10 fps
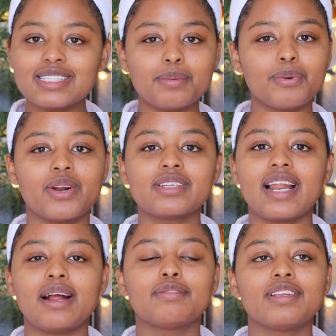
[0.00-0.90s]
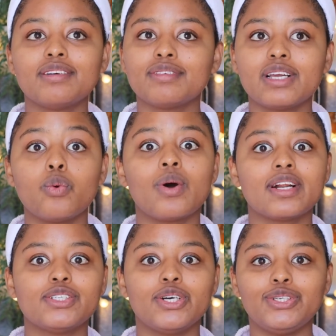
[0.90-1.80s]
is the product that I really
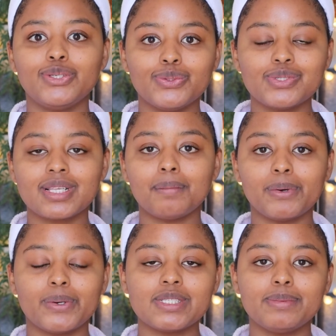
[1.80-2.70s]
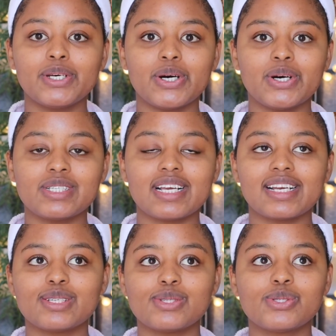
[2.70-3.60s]
wanted to use the most because
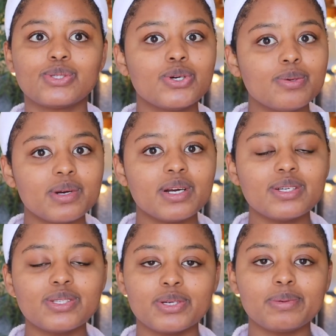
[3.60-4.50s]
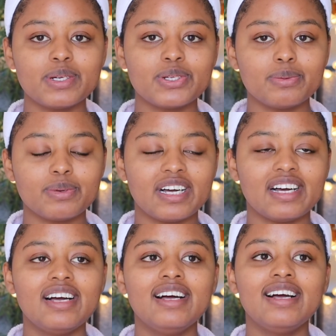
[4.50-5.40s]
it is super duper